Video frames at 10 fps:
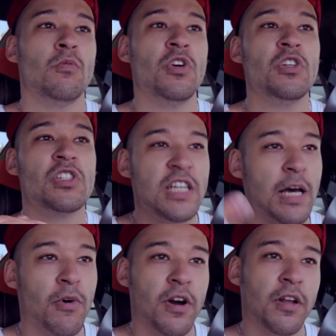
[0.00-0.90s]
when you
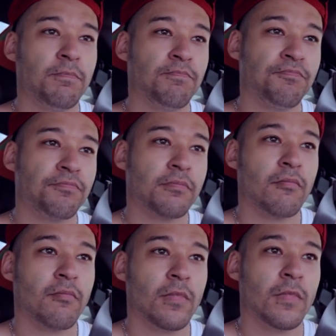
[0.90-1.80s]
step on
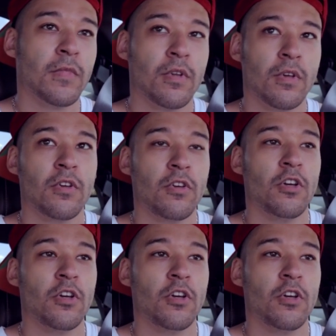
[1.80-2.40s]
it,